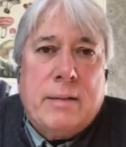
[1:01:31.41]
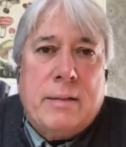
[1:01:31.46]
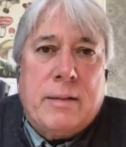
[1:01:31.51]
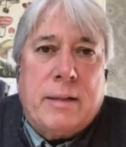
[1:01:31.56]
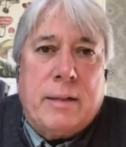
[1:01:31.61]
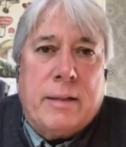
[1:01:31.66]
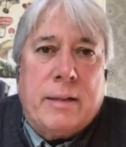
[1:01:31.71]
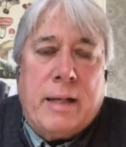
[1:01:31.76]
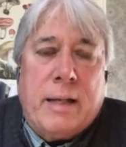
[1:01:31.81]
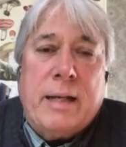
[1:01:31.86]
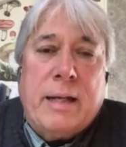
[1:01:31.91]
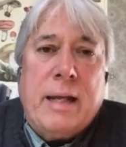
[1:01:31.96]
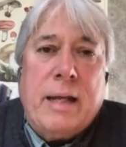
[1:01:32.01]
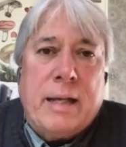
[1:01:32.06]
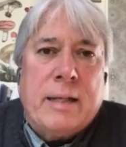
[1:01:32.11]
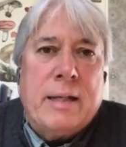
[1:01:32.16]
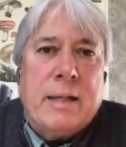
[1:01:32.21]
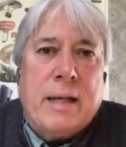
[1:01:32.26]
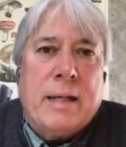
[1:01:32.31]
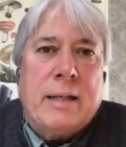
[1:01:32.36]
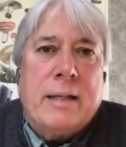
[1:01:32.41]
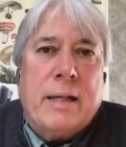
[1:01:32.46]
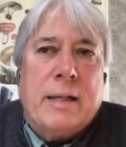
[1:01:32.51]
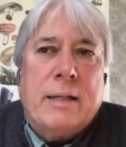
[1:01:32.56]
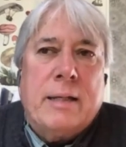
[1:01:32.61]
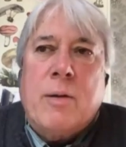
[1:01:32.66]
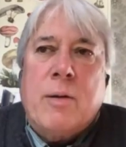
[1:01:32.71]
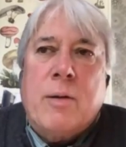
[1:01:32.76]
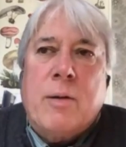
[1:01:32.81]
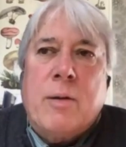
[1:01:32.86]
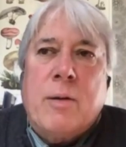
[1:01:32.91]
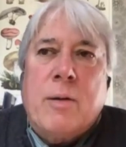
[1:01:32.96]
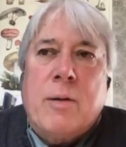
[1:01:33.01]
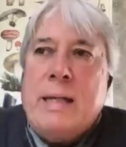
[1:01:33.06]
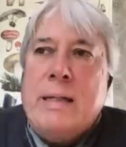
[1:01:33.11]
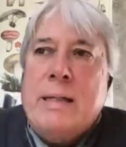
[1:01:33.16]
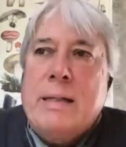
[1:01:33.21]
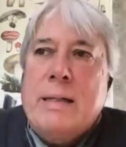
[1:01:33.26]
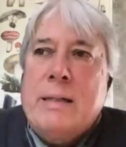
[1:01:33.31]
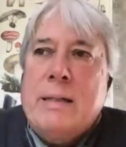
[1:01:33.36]
and and and in a
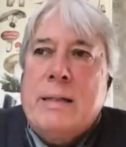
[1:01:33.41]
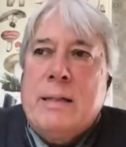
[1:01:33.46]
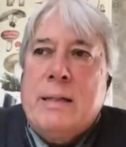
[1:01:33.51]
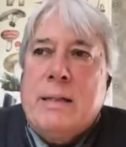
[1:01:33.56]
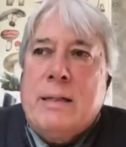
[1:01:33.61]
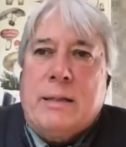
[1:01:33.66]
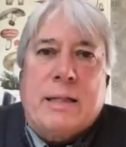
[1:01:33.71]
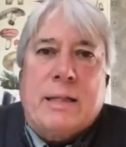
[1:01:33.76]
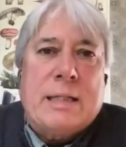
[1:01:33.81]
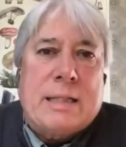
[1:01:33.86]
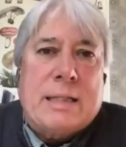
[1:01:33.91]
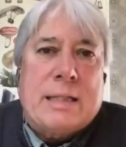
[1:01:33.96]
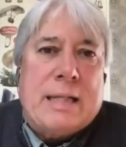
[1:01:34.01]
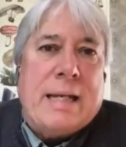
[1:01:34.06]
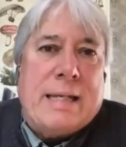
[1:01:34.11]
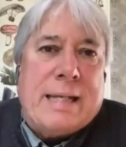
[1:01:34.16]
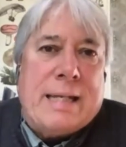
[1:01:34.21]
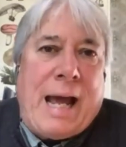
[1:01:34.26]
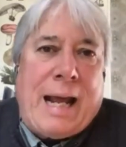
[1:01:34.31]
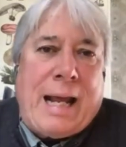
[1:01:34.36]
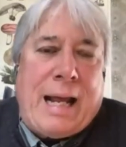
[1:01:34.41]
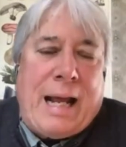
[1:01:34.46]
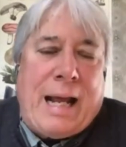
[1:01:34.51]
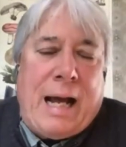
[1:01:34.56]
way less didactic.